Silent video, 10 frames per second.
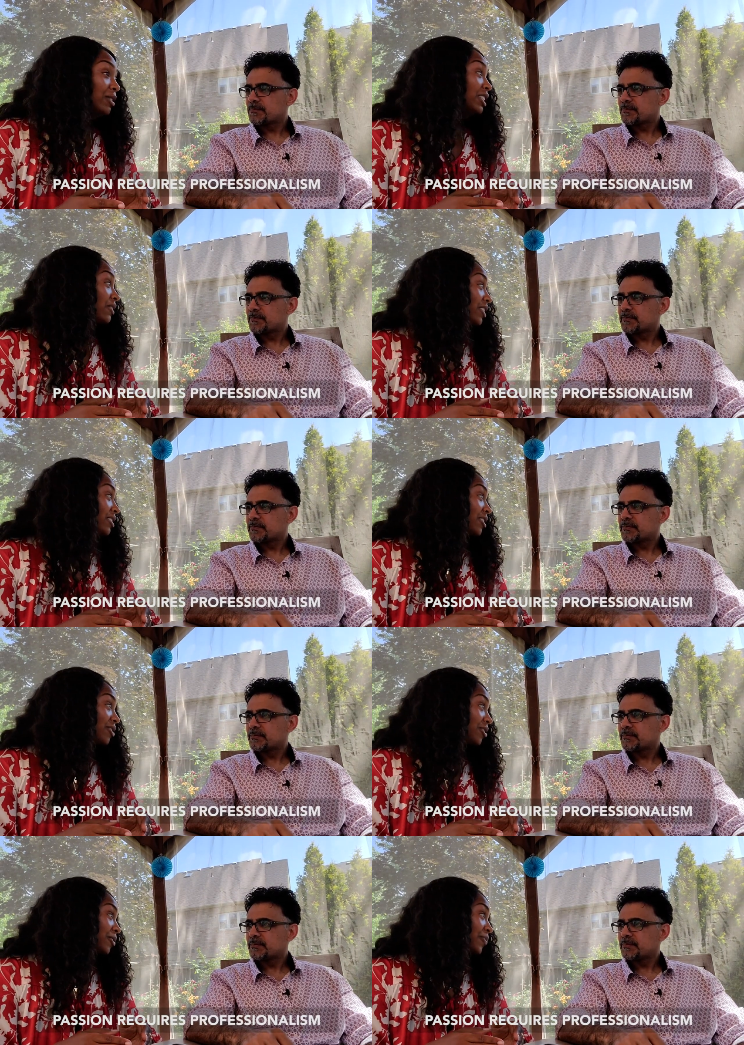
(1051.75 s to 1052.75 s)
Speaker 1: was given
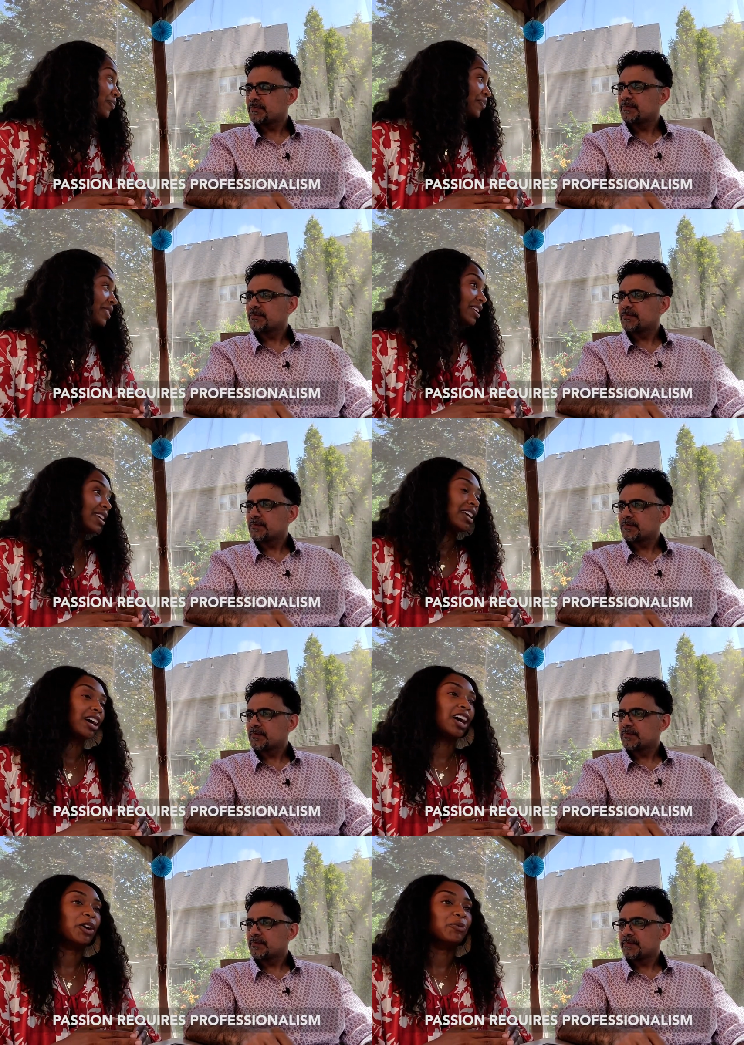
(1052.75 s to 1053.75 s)
to do
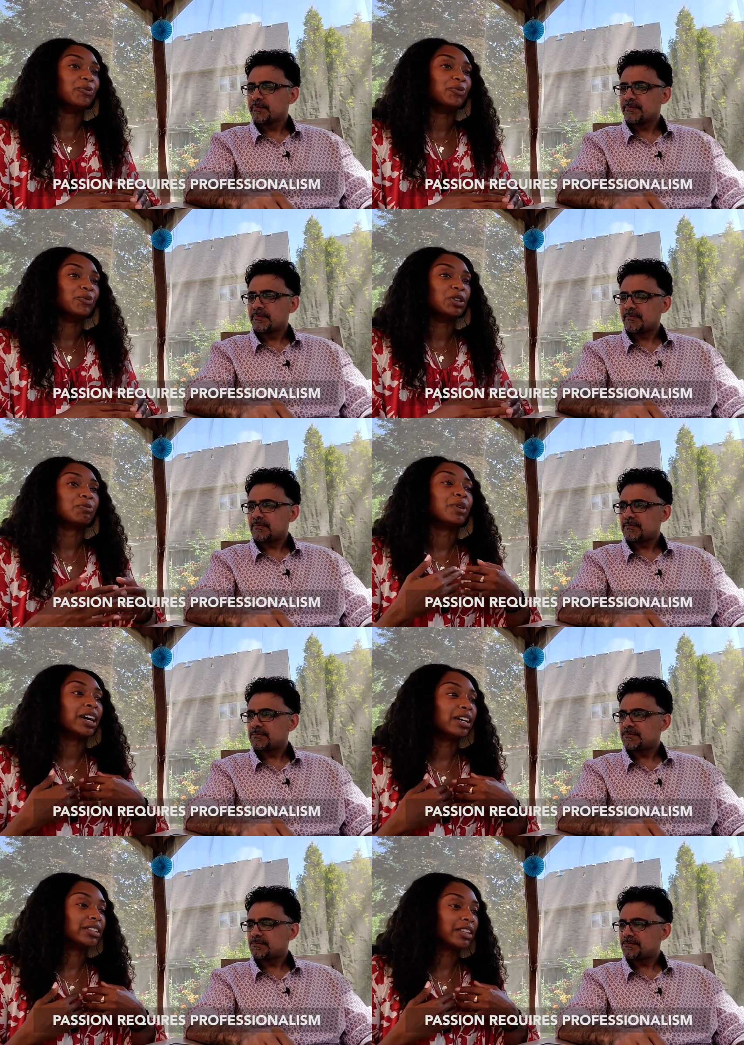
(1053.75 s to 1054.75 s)
um, with
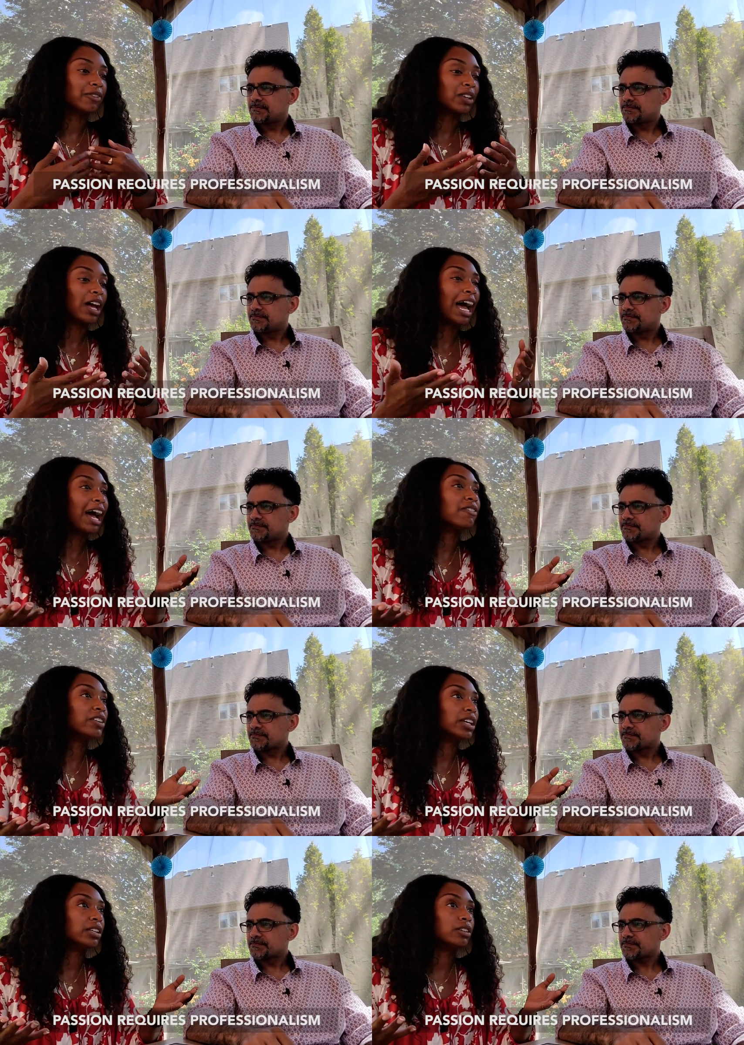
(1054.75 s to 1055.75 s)
myself not
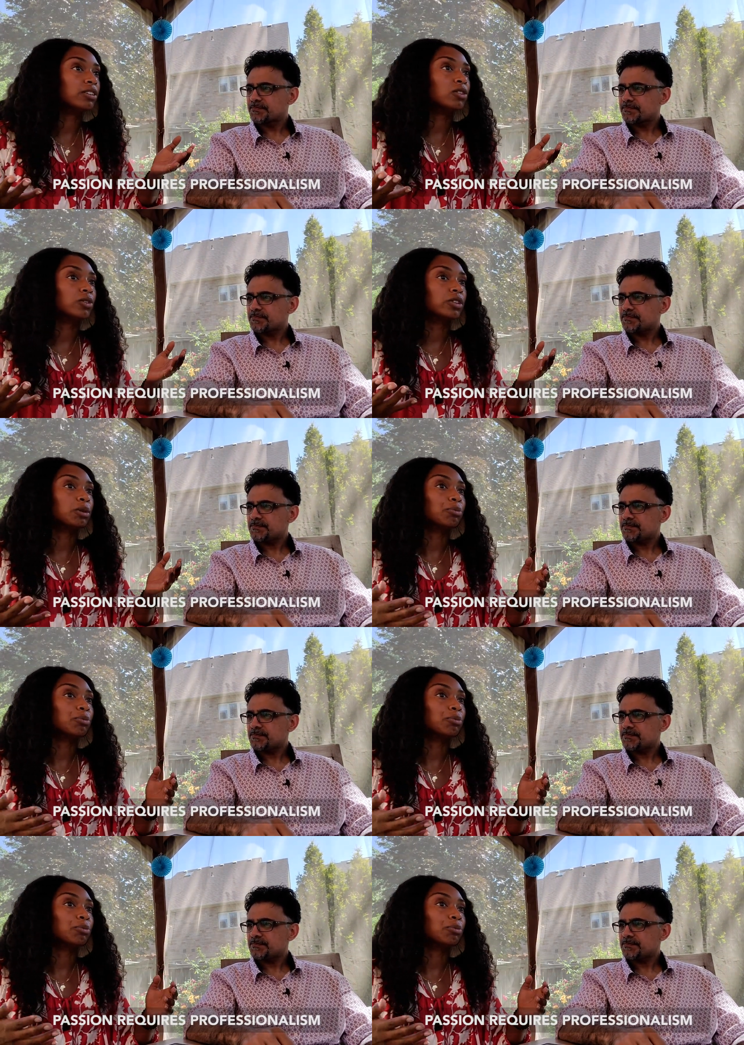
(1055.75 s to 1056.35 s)
having you know the